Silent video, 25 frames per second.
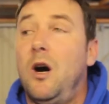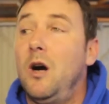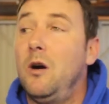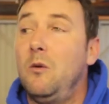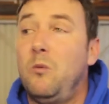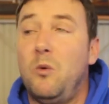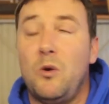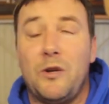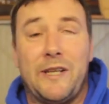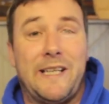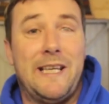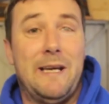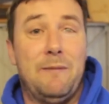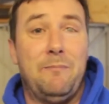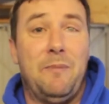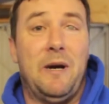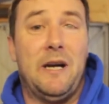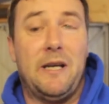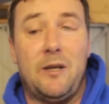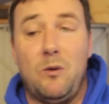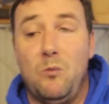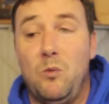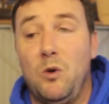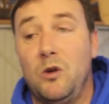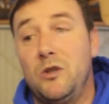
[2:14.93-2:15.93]
I want to get
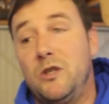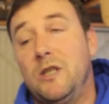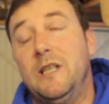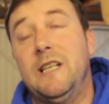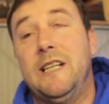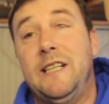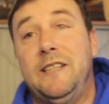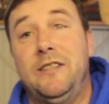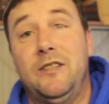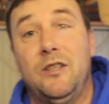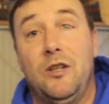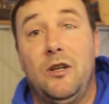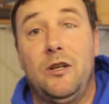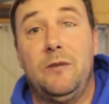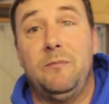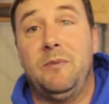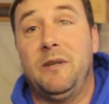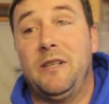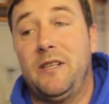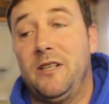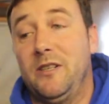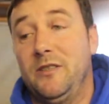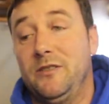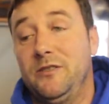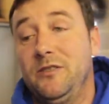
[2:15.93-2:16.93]
back and watch Lee tonight
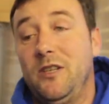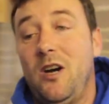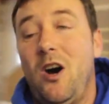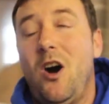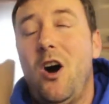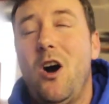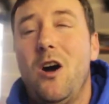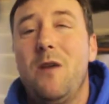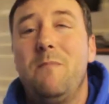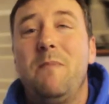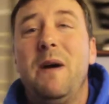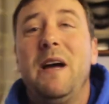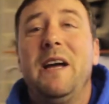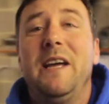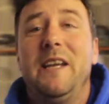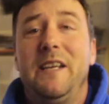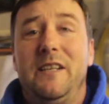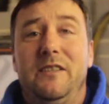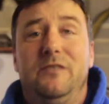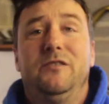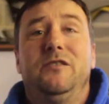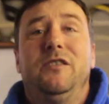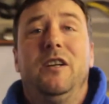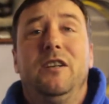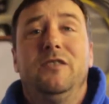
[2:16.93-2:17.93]
because I bet
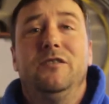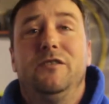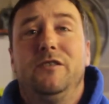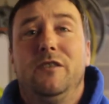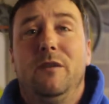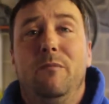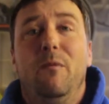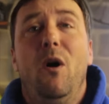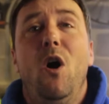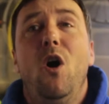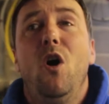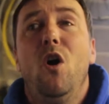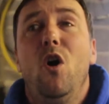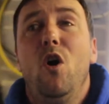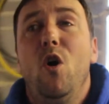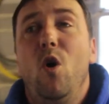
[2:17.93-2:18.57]
he has done some